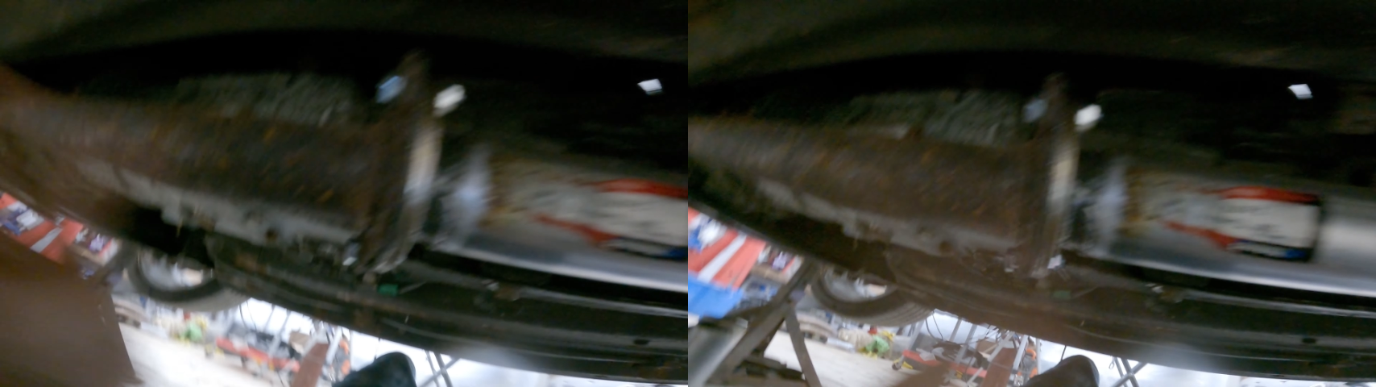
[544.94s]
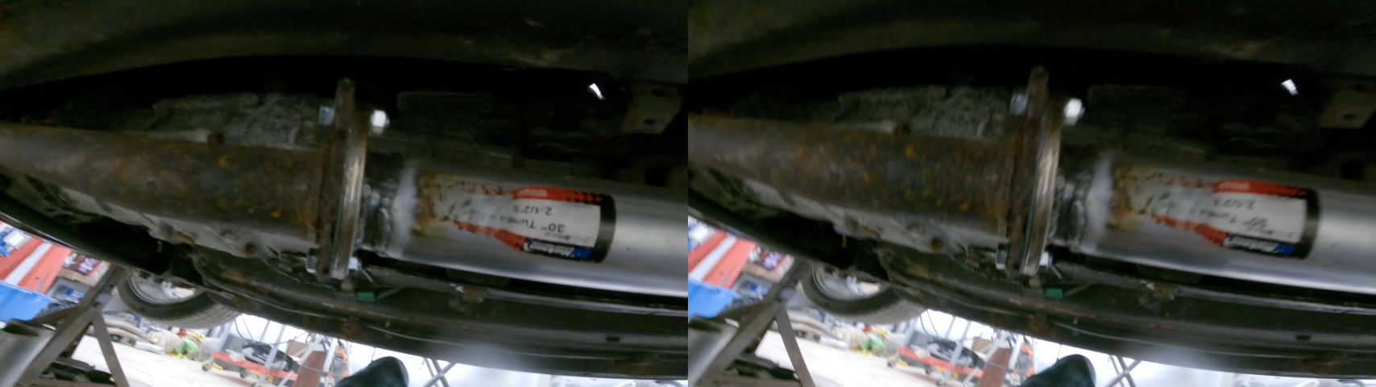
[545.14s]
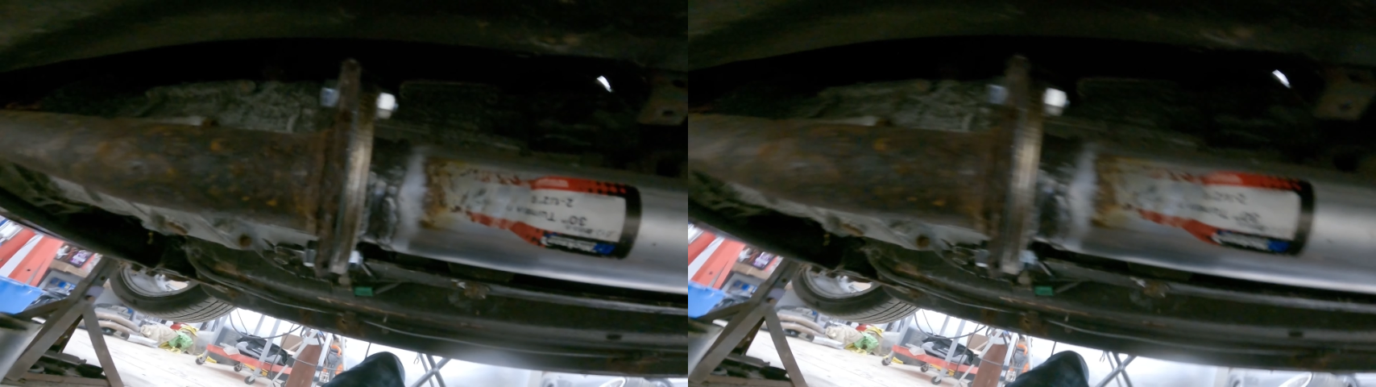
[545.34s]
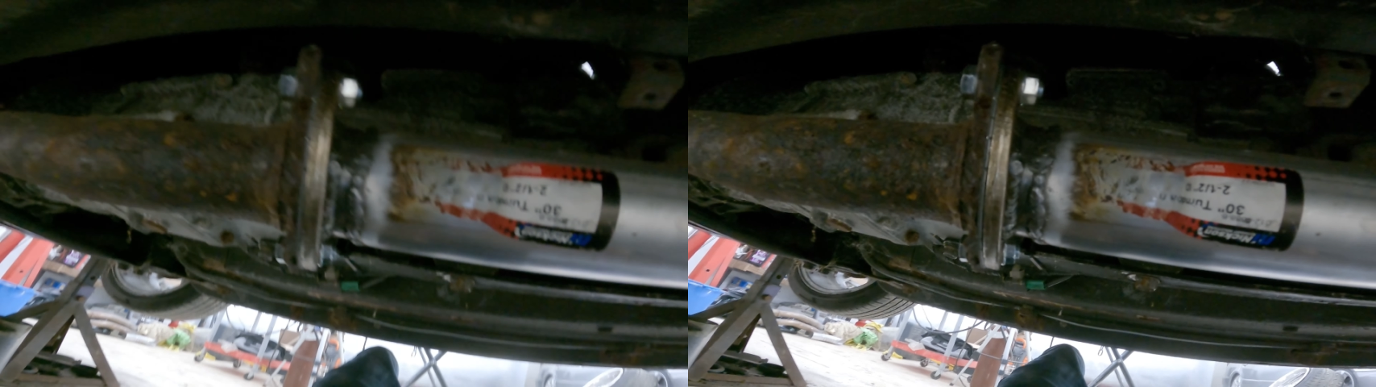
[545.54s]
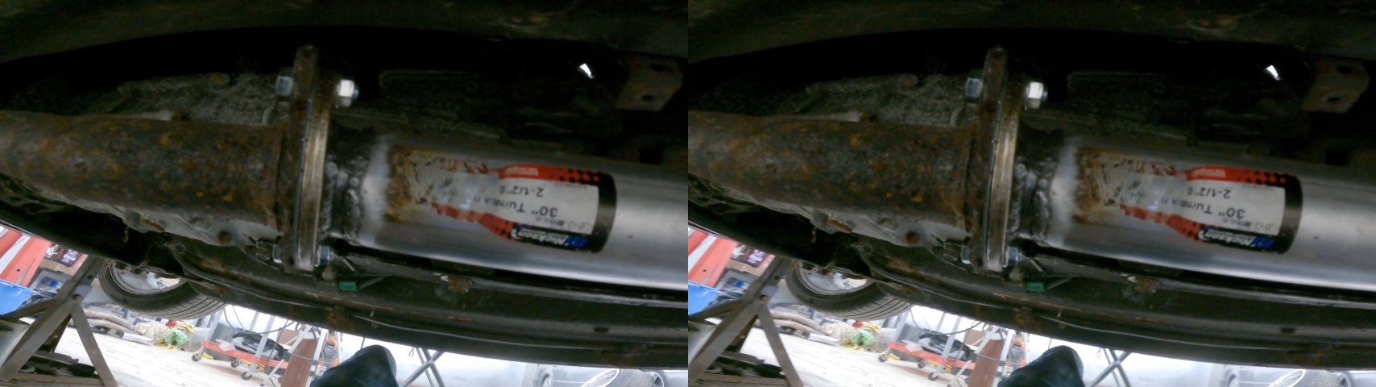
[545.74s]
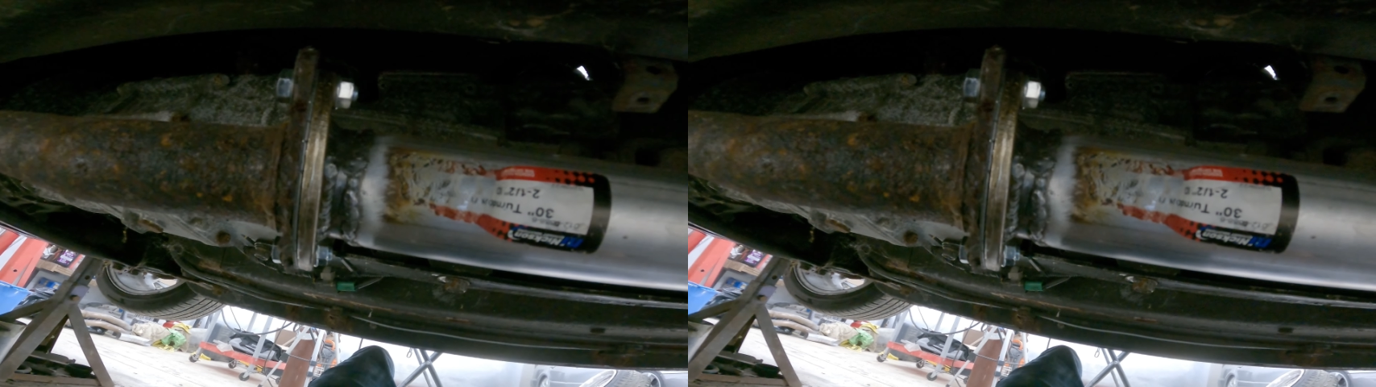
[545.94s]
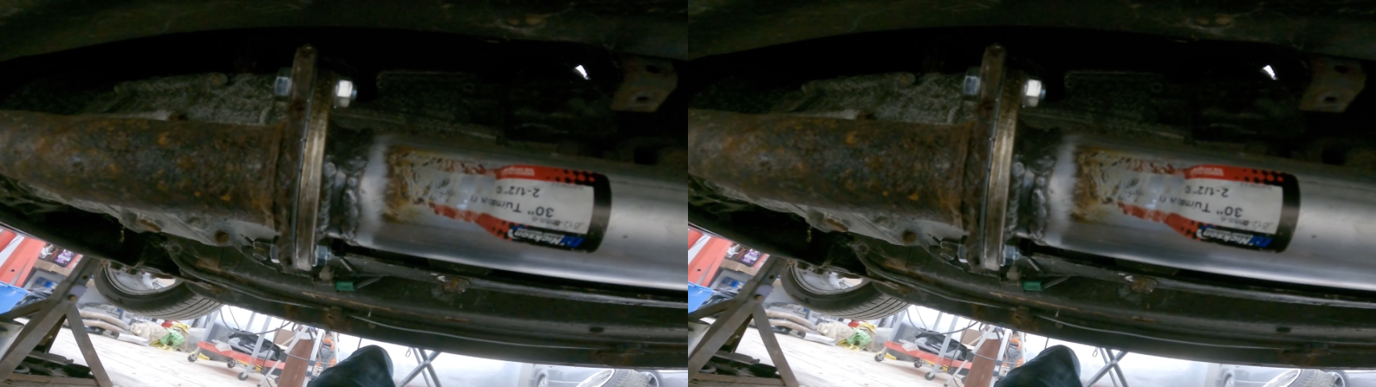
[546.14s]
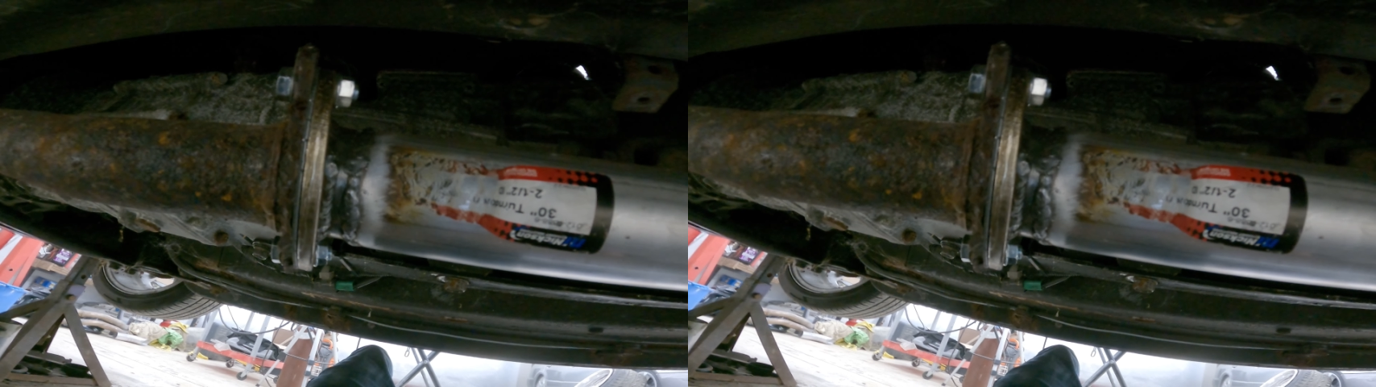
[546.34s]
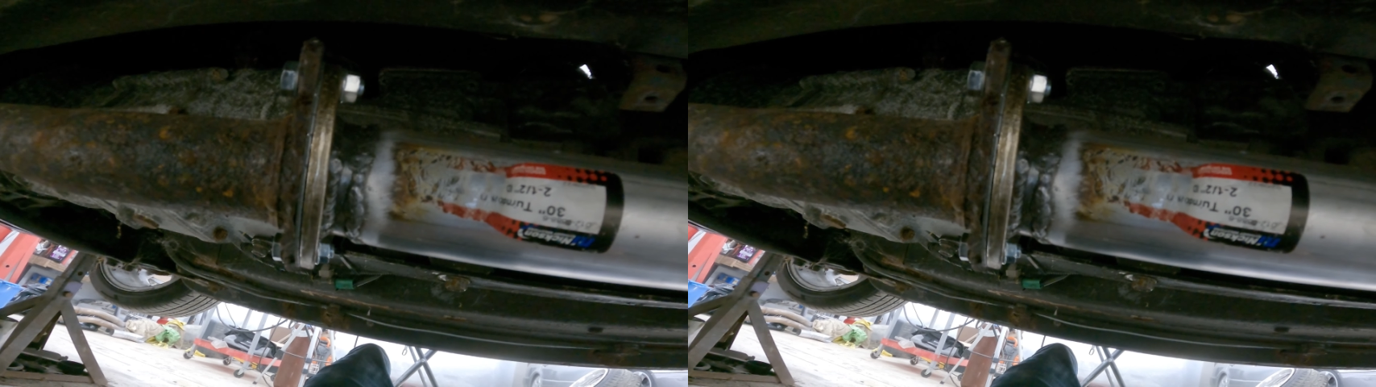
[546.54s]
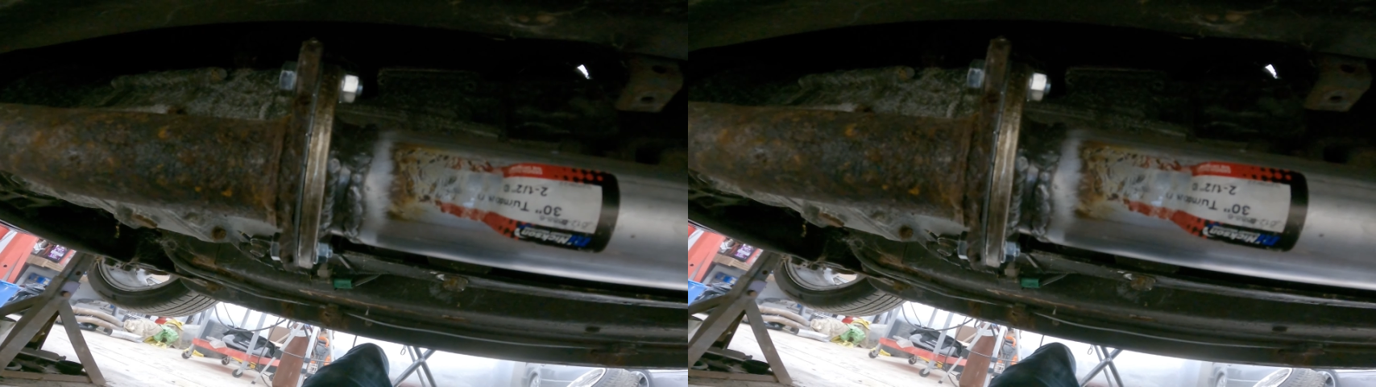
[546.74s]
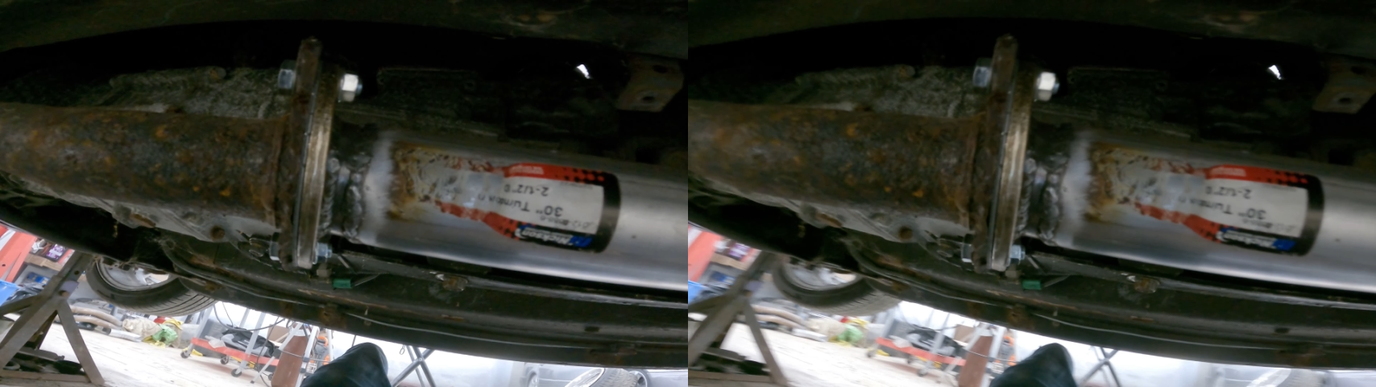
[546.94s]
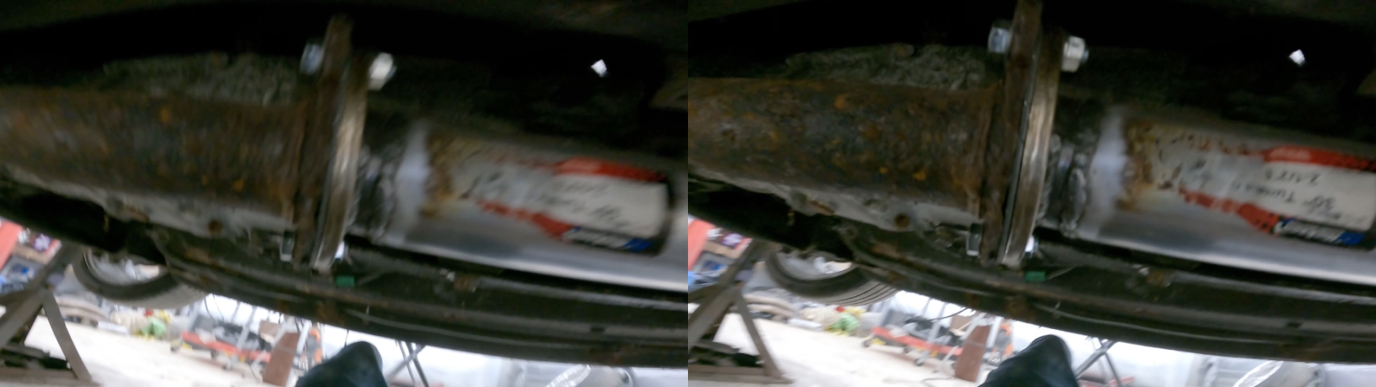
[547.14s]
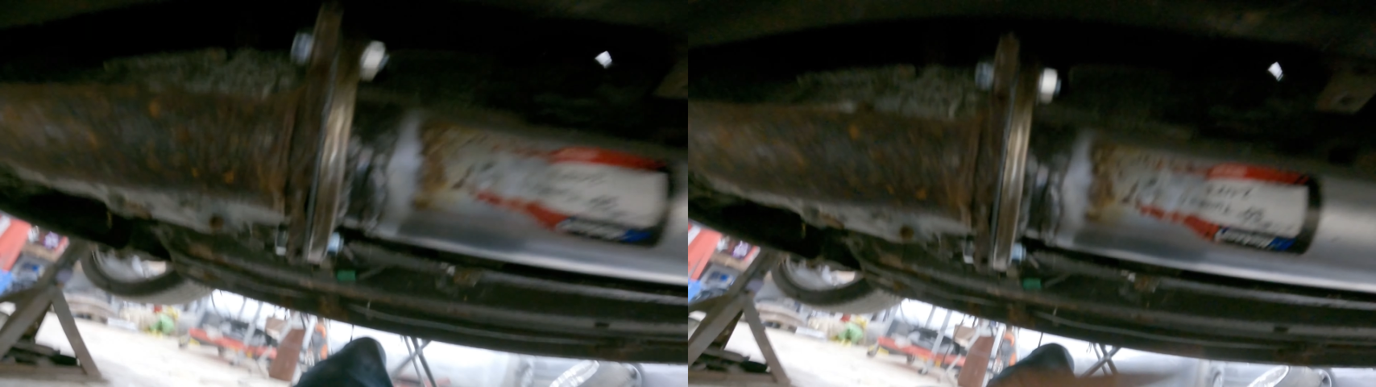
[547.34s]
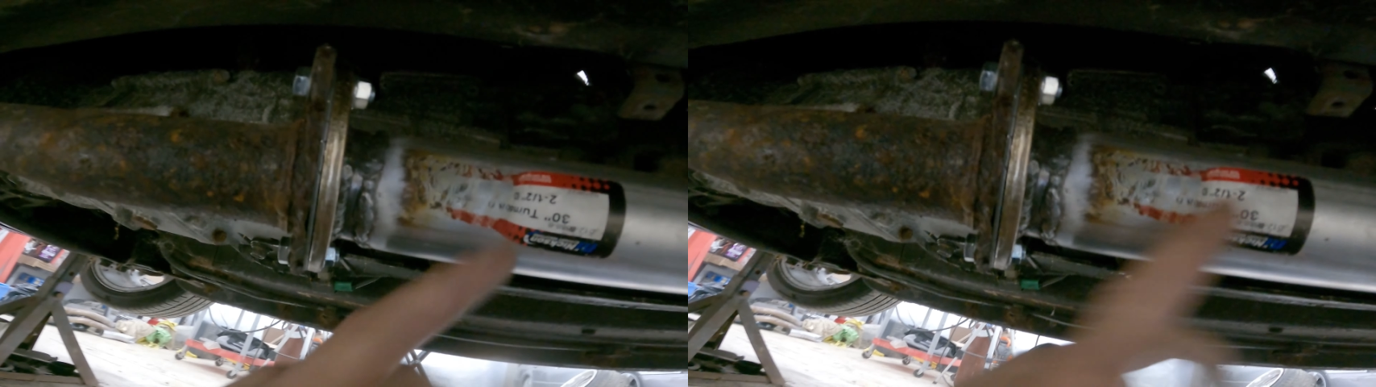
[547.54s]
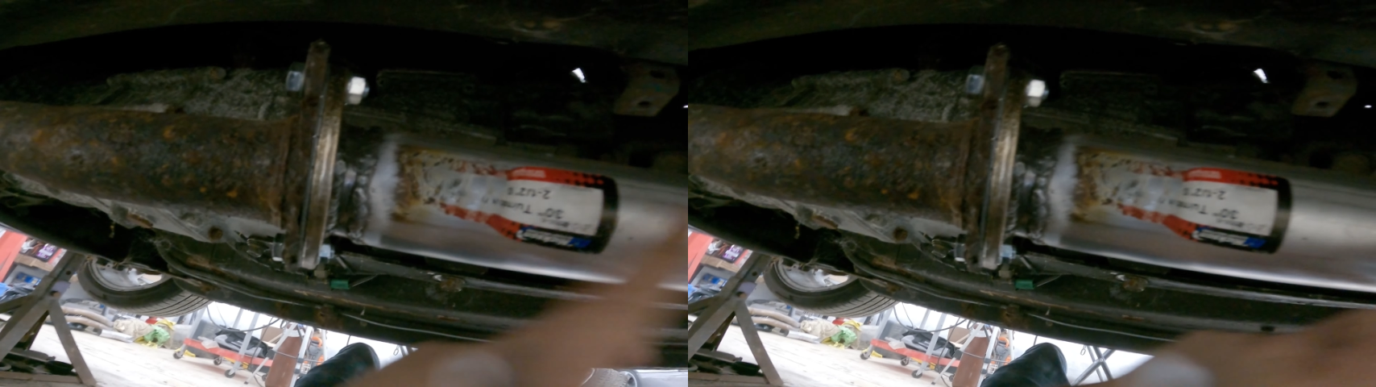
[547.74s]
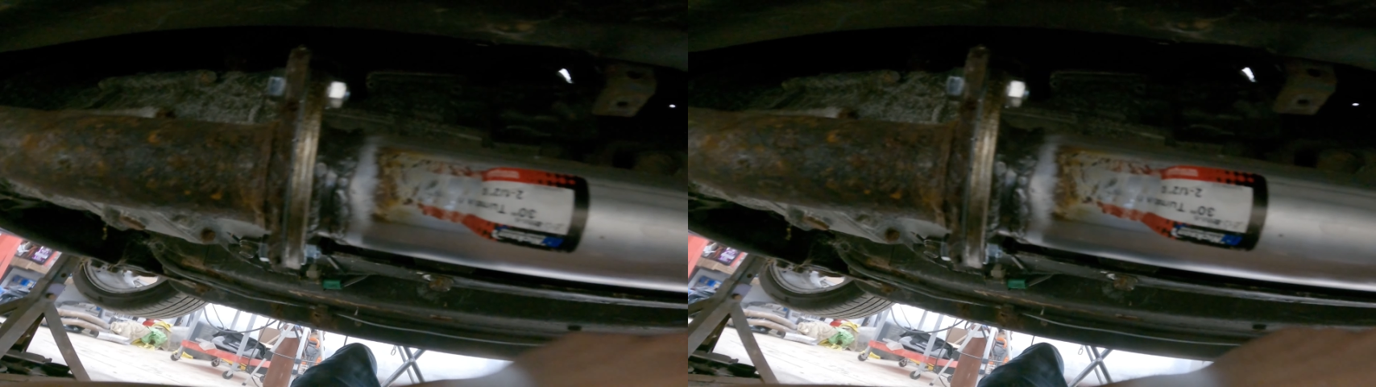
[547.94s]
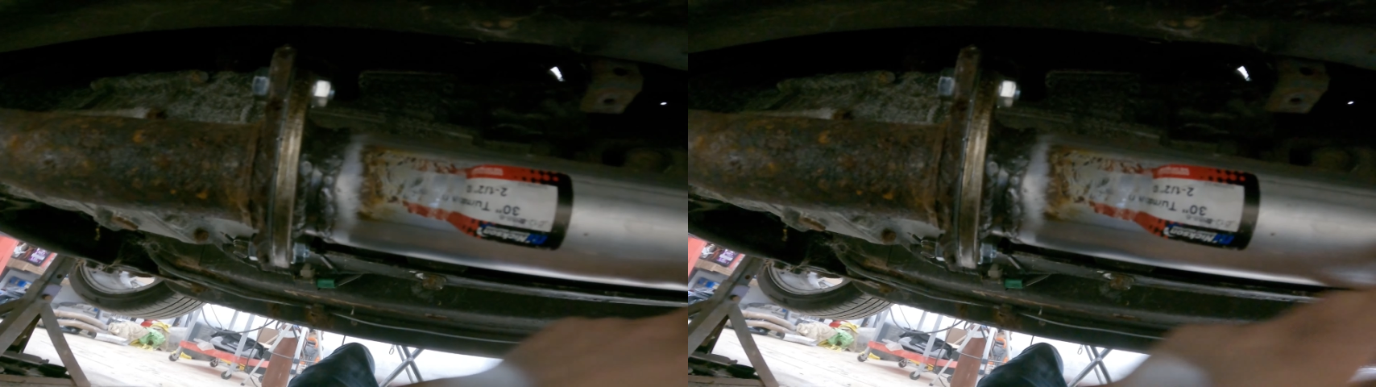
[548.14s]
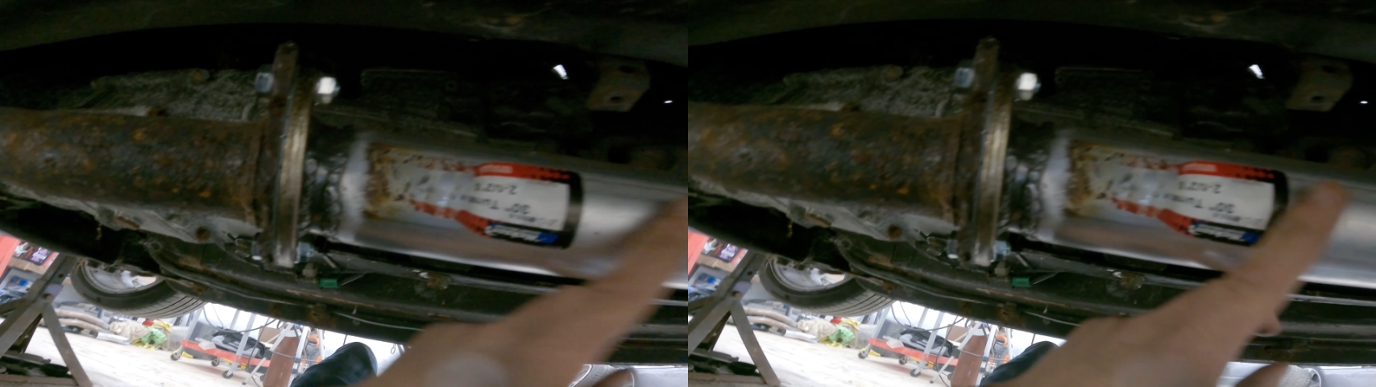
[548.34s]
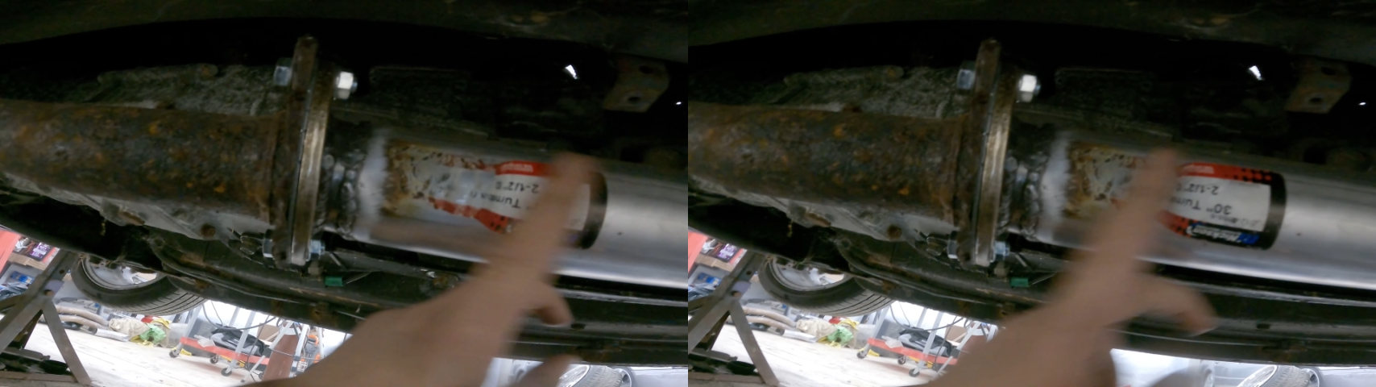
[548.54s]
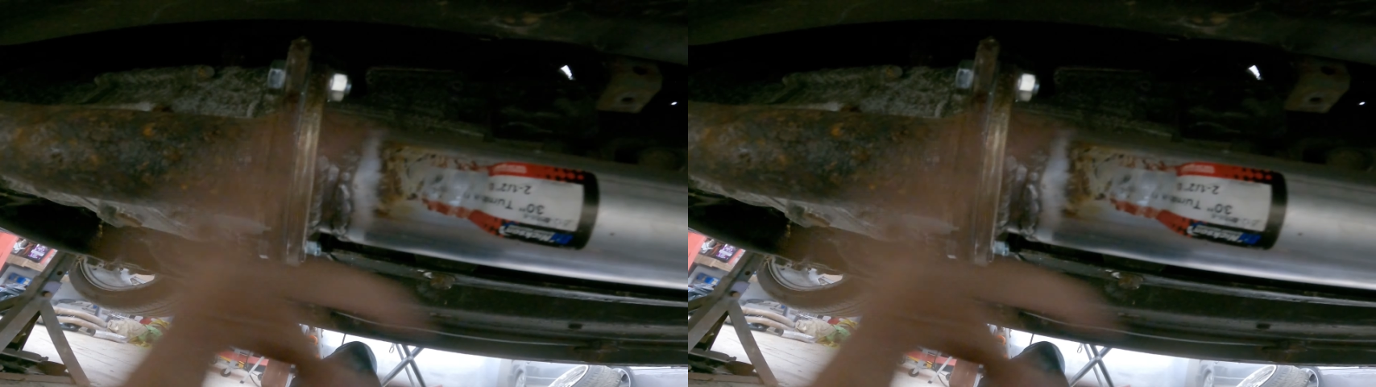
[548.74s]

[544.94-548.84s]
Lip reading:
Nobody's mouth can be seen.